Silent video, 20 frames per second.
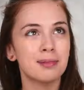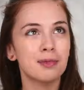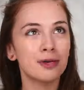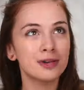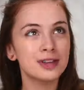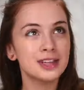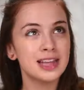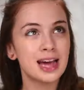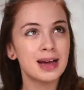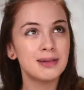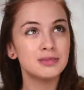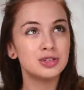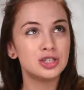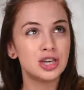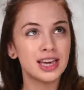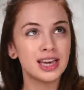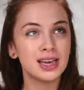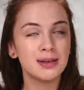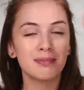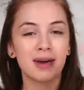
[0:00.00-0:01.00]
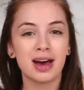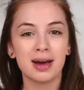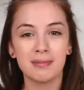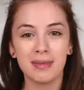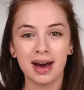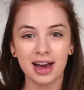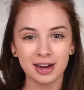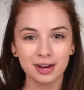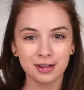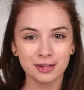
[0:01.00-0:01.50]
I'm all the time checking my
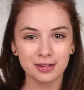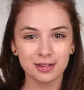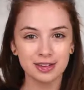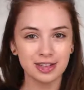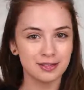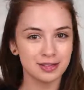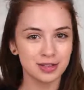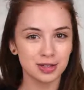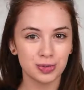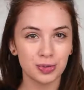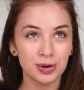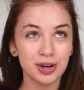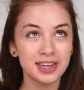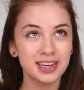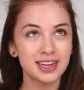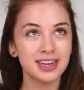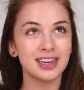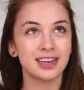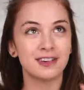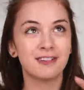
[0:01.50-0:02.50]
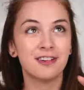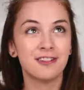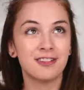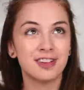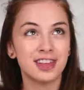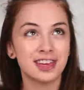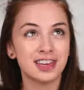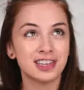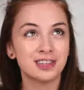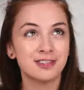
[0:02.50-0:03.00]
microphone if it's working, if
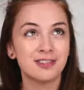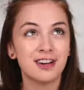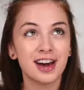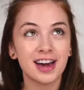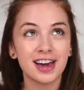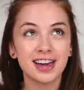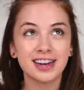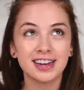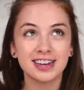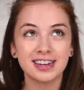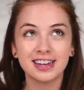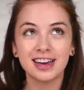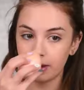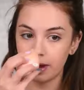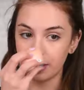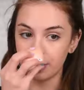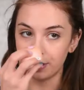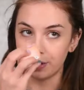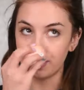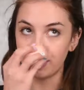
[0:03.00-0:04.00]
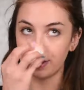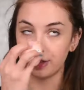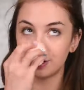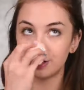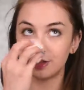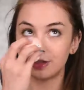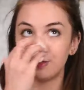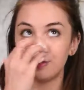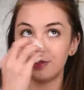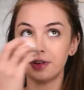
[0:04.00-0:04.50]
everything is fine, and I don't know, I
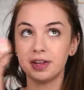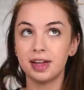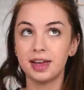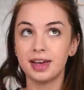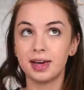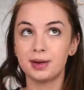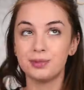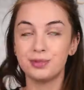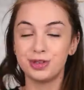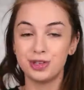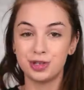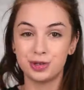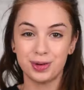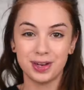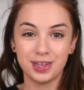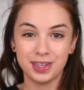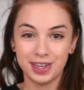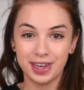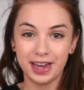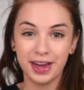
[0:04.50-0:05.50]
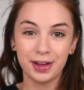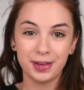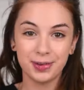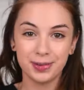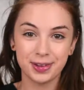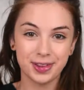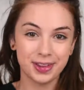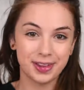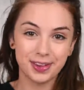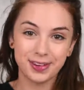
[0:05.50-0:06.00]
just feel like I'm stressing out
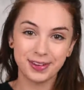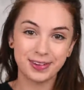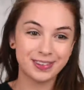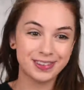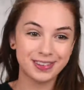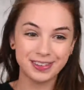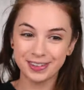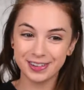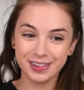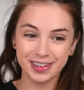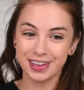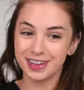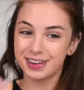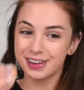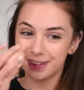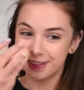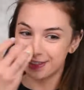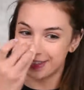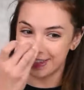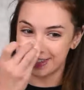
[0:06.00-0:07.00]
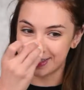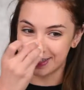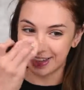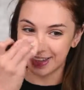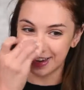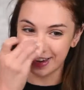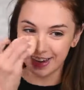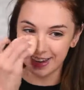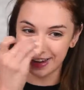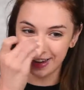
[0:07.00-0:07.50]
with no
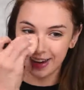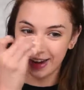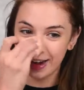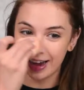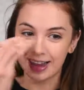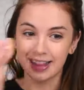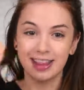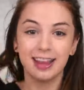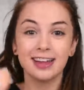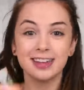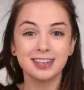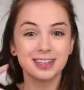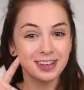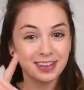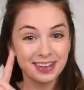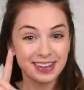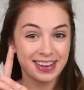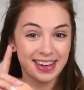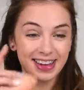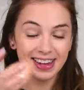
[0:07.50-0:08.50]
reason and that's not